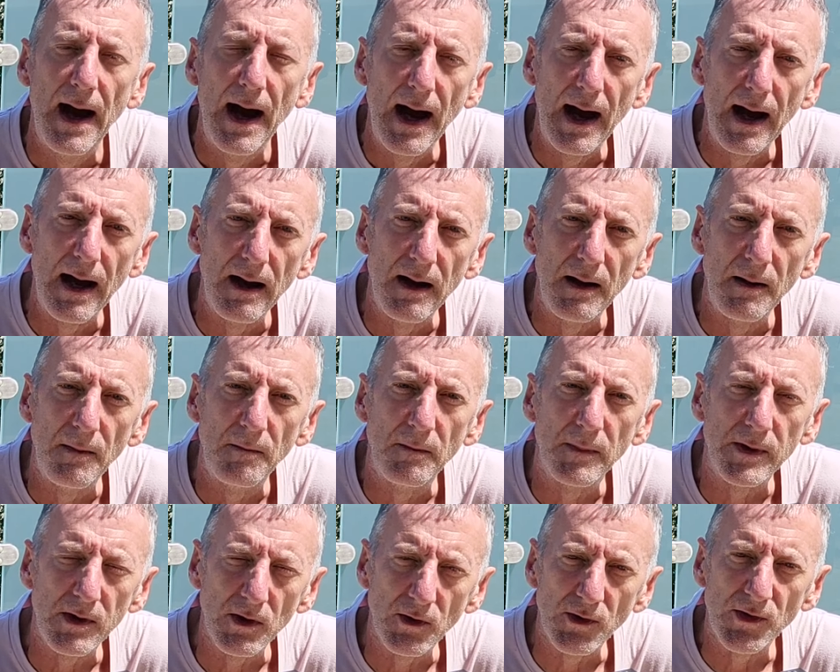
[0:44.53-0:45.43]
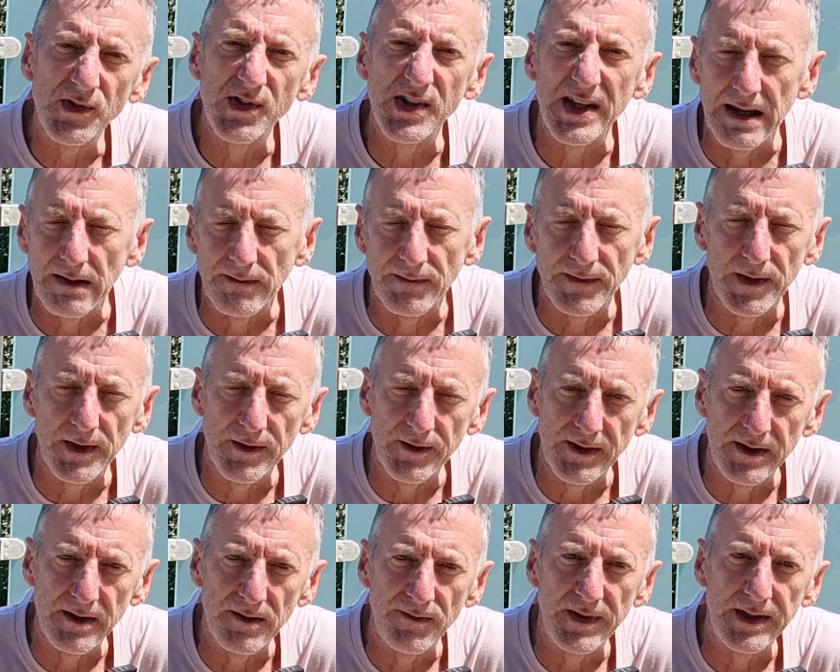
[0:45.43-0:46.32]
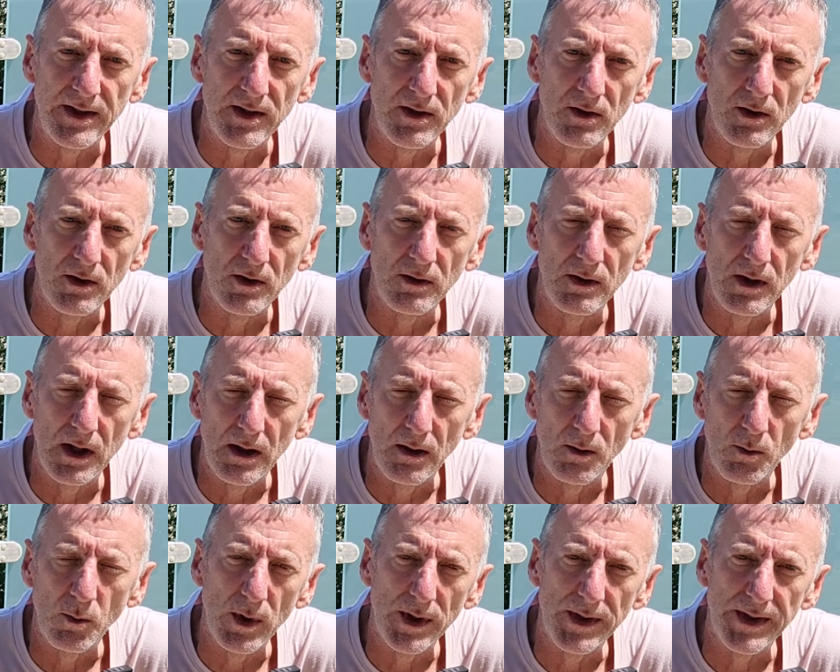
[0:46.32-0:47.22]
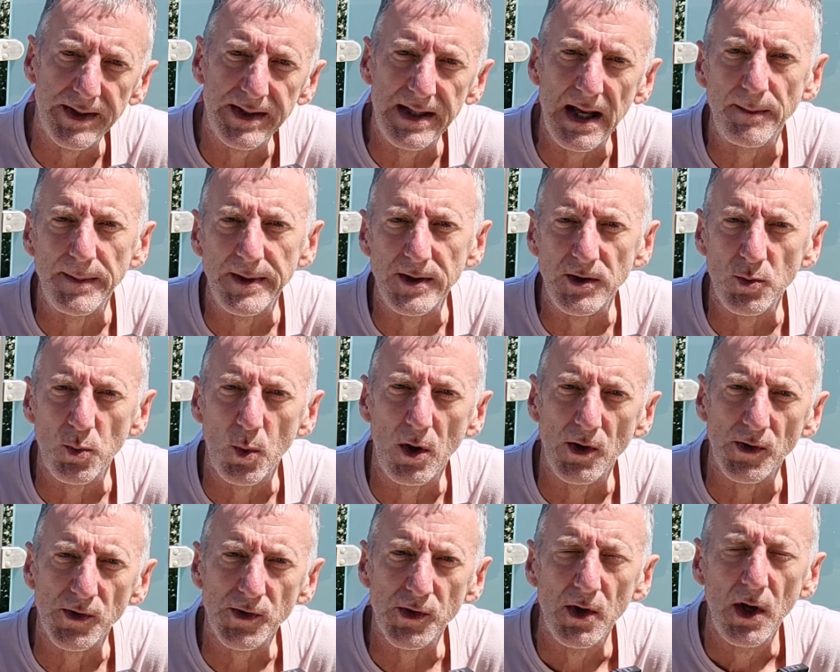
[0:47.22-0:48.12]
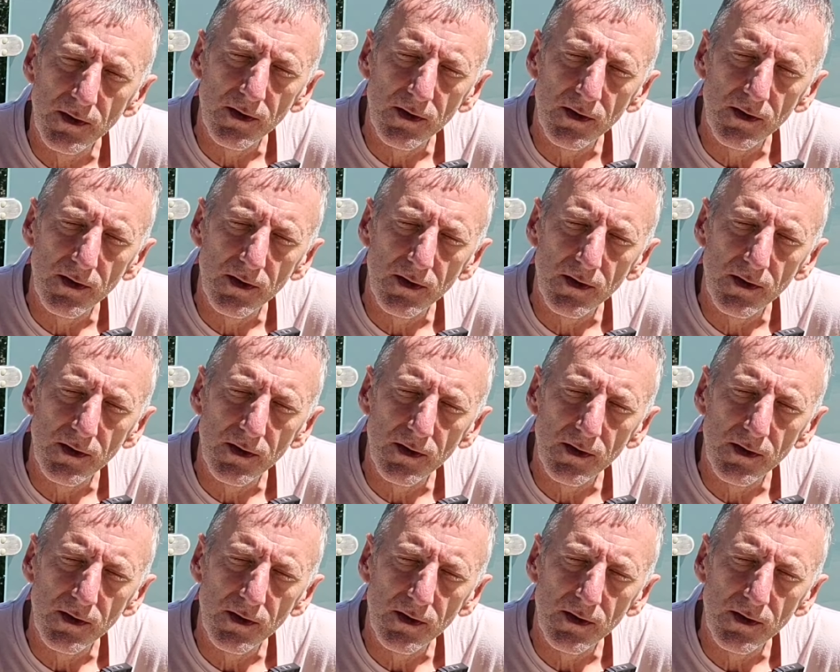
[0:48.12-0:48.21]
Um, you'll see it further in the video uh, where the damage was.